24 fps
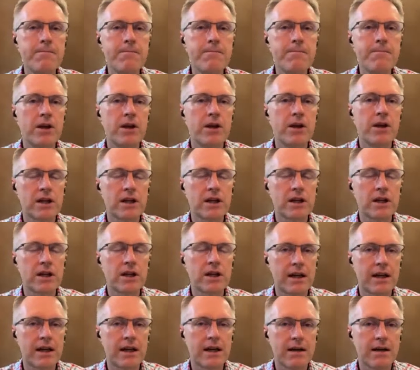you're not going
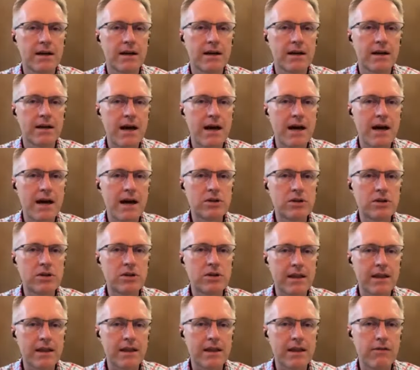to be able to track
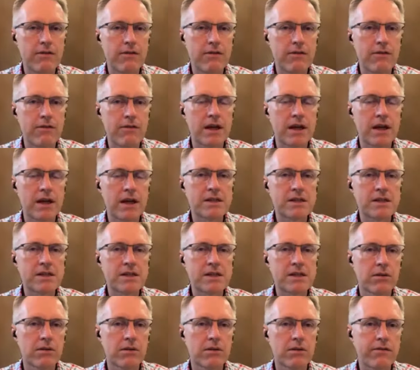that if you don't have a single
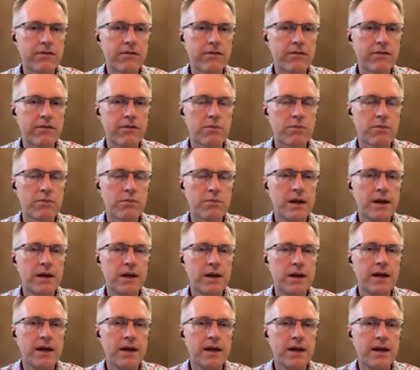platform.
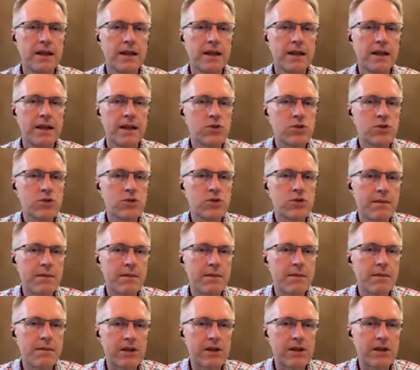That is where the
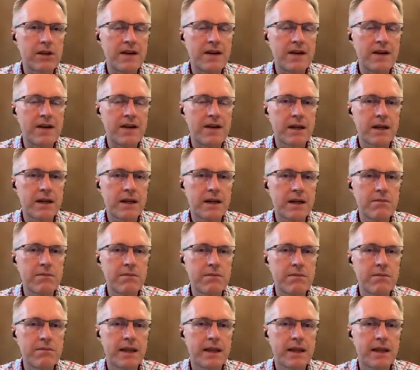monetary investment comes,
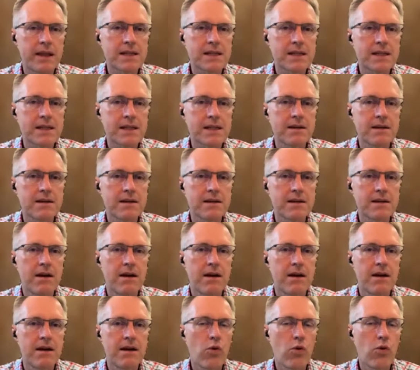but that's
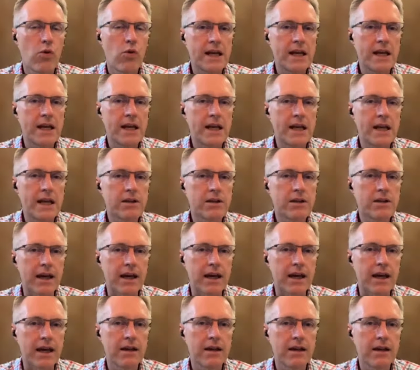way down the track.
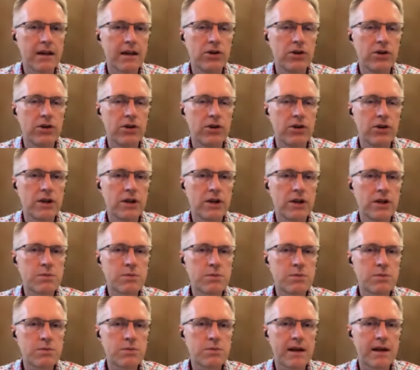You don't
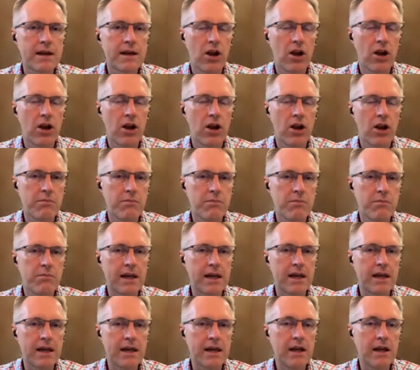spend a lot of money
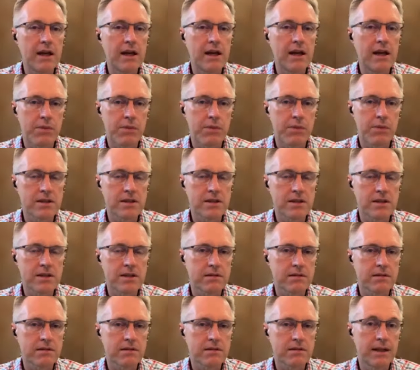early in the process,
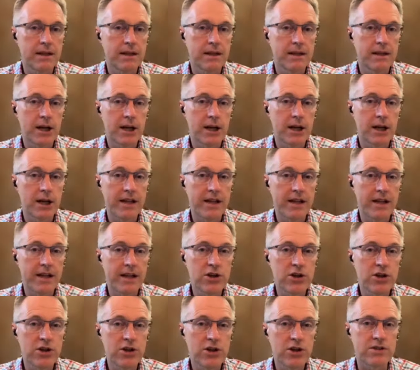and hopefully that's good
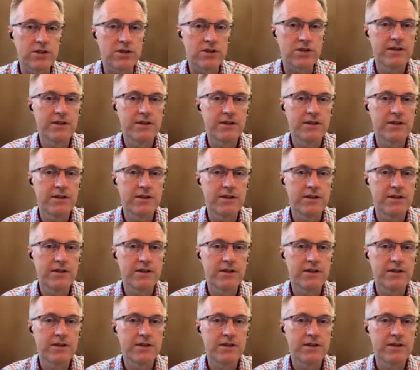news.